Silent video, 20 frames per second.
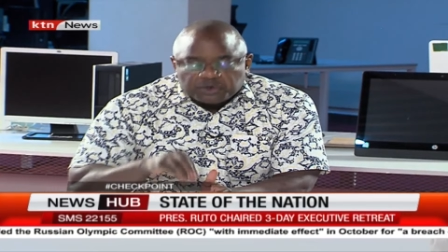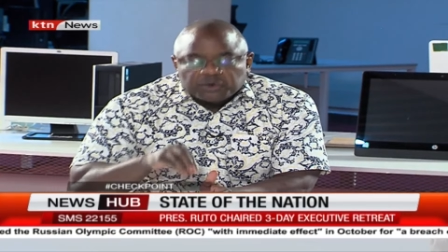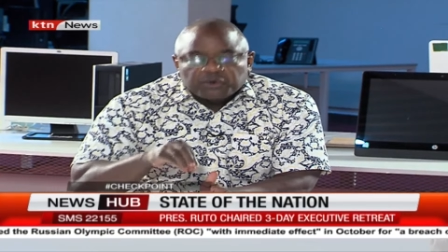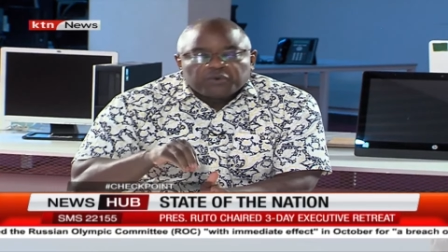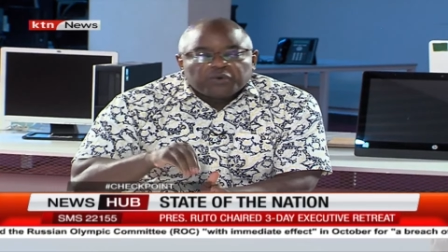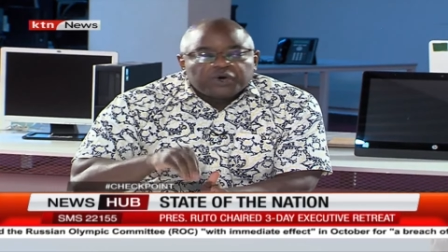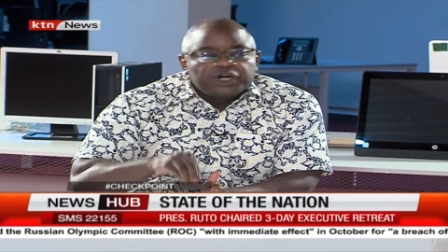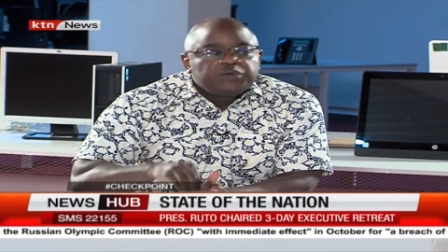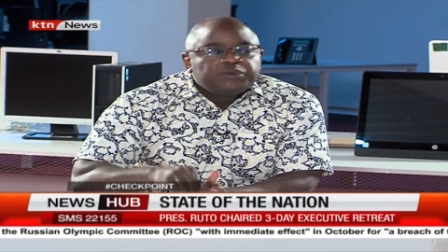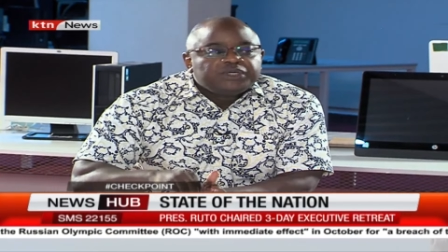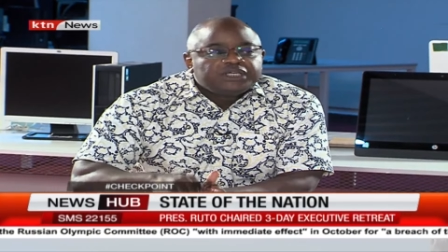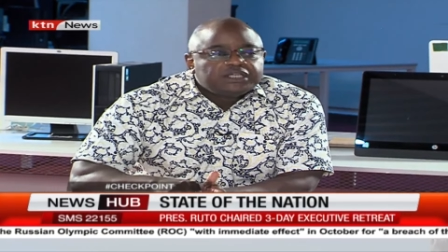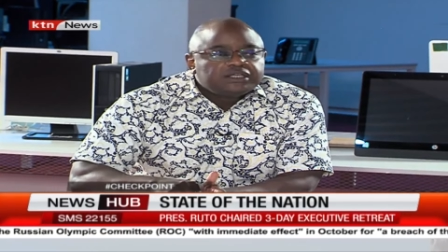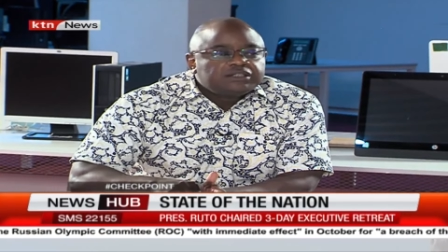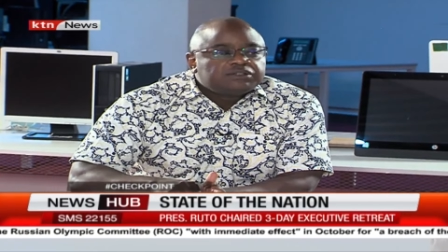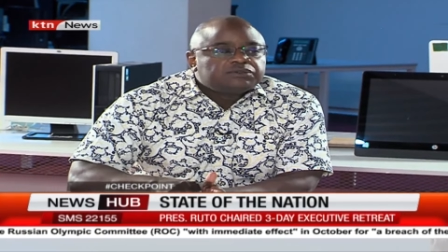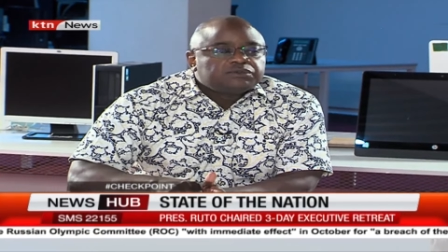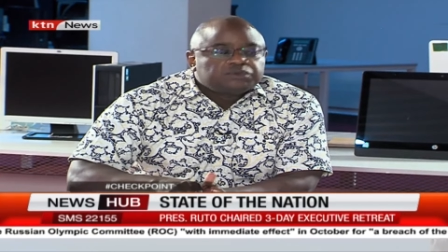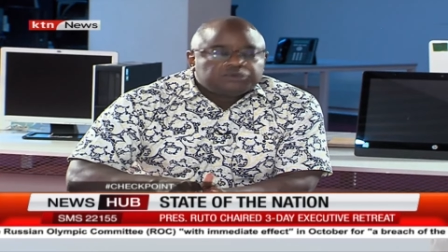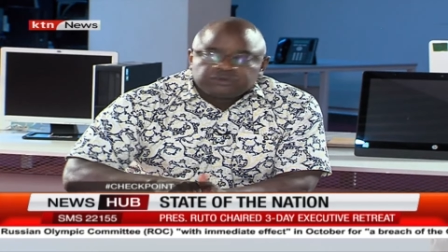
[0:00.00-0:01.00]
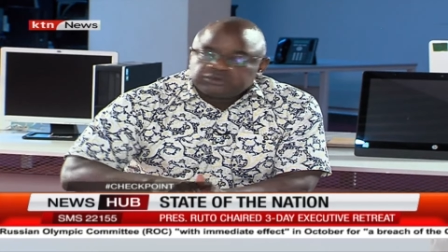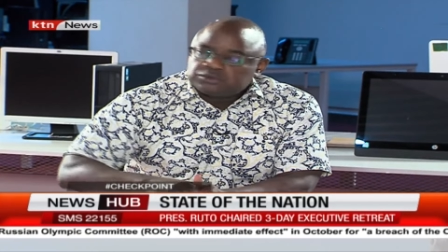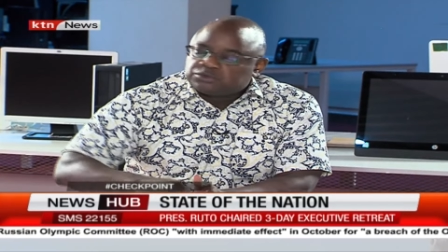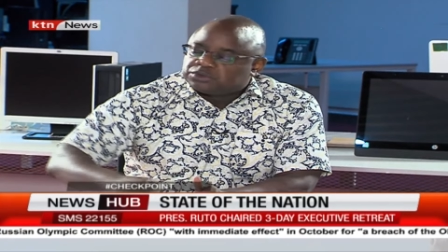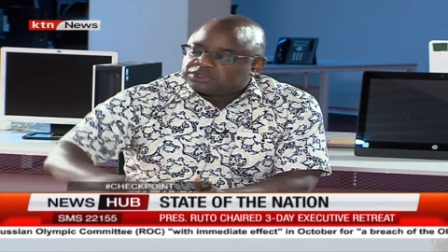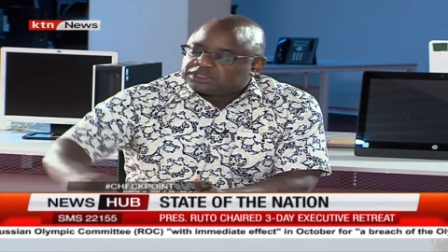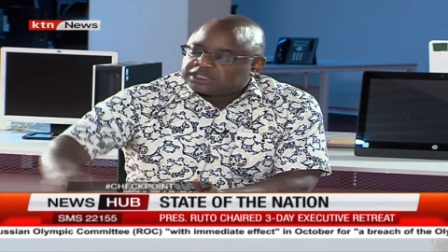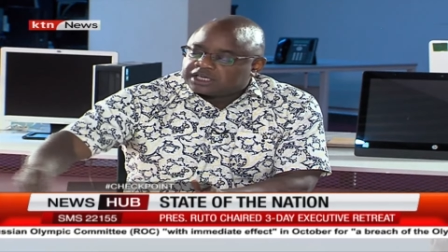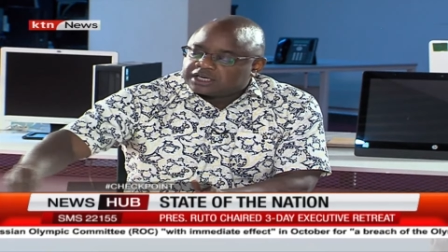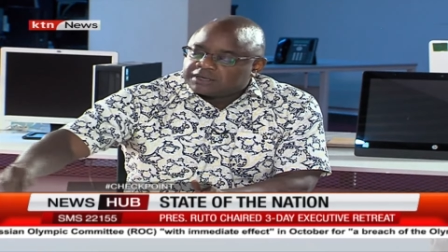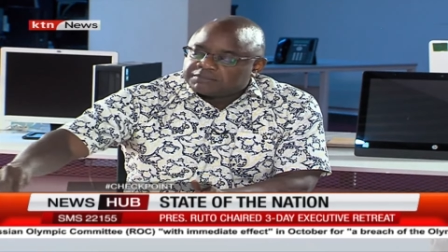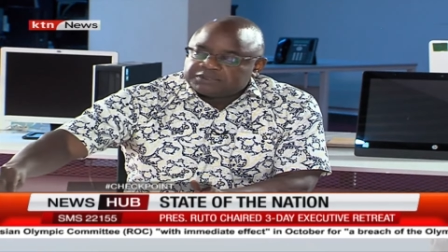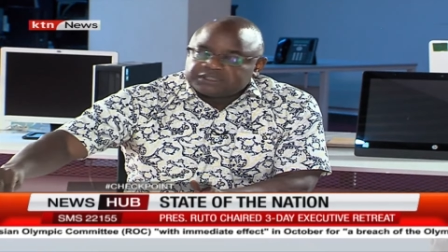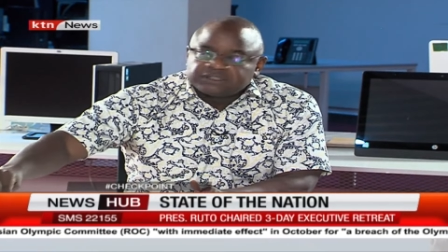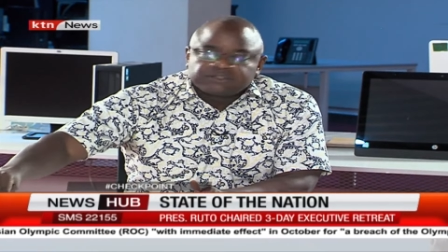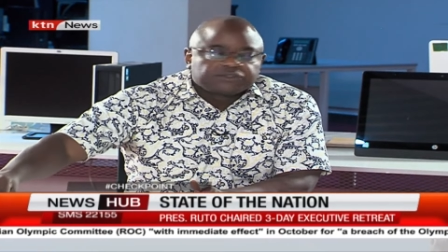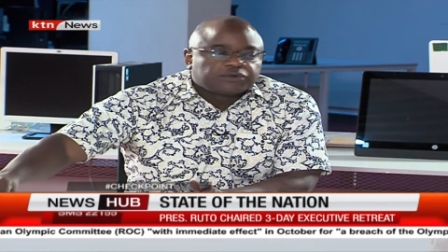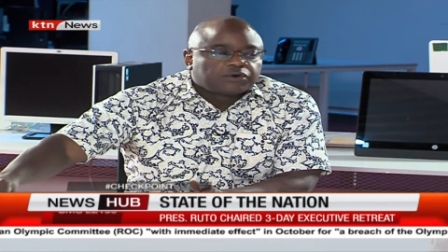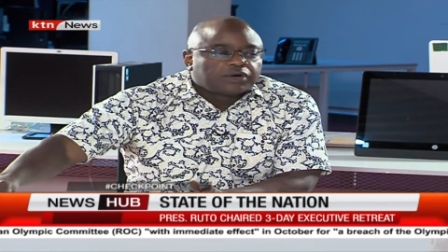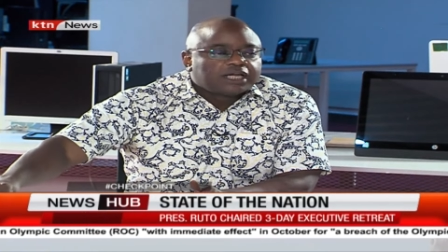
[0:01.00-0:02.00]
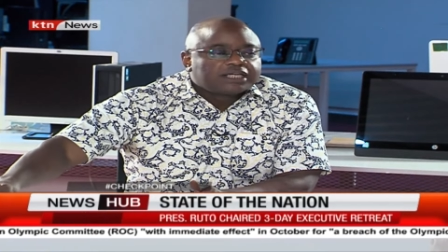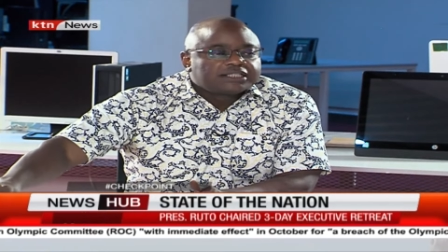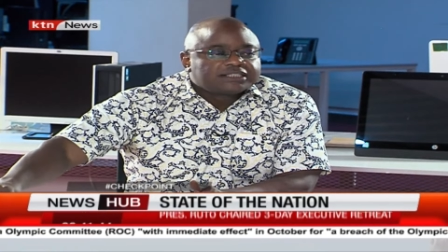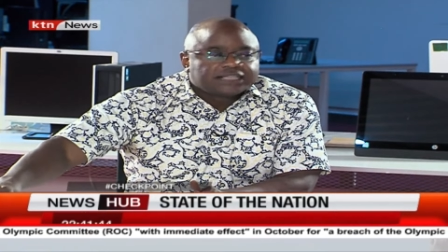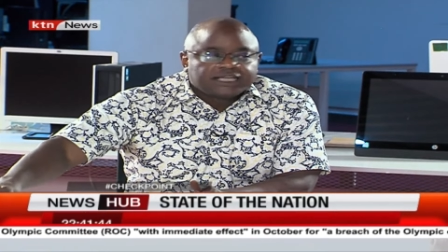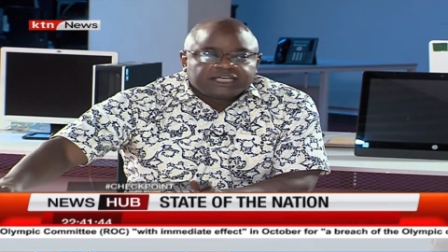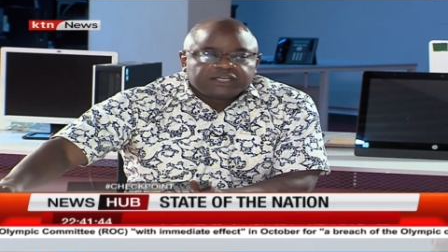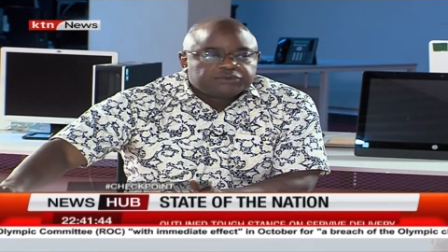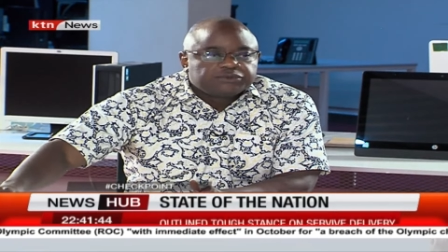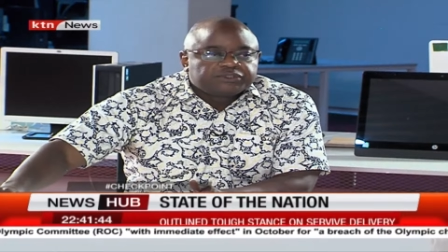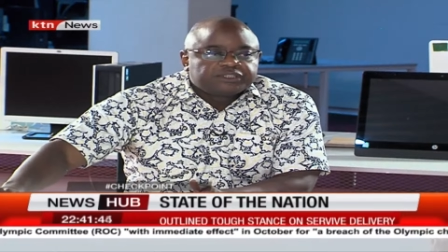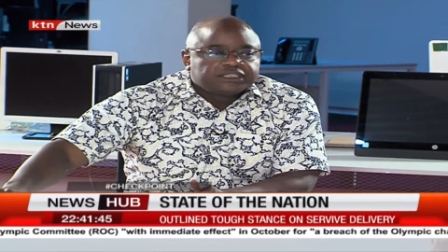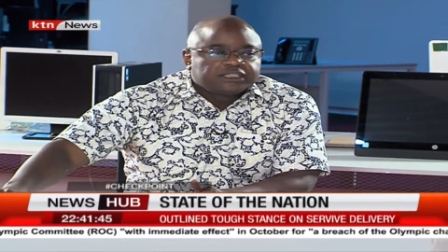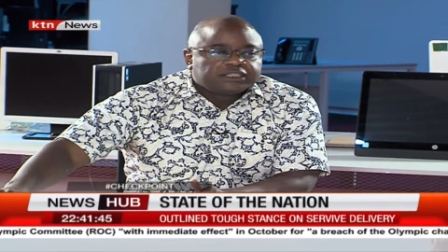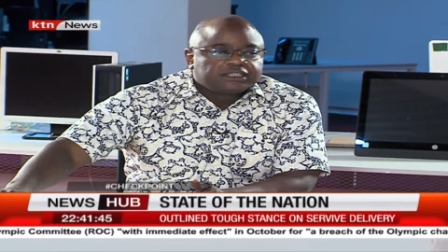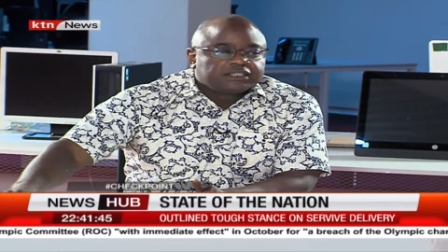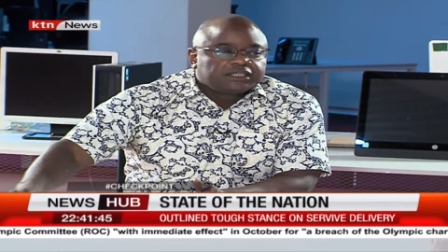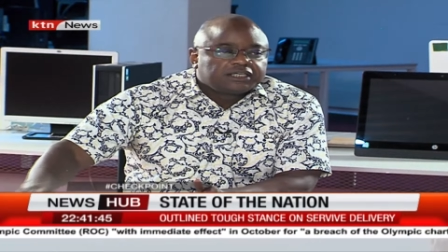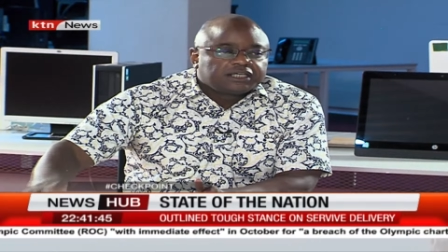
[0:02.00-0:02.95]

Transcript: What do we need to do to take up this role as AUC?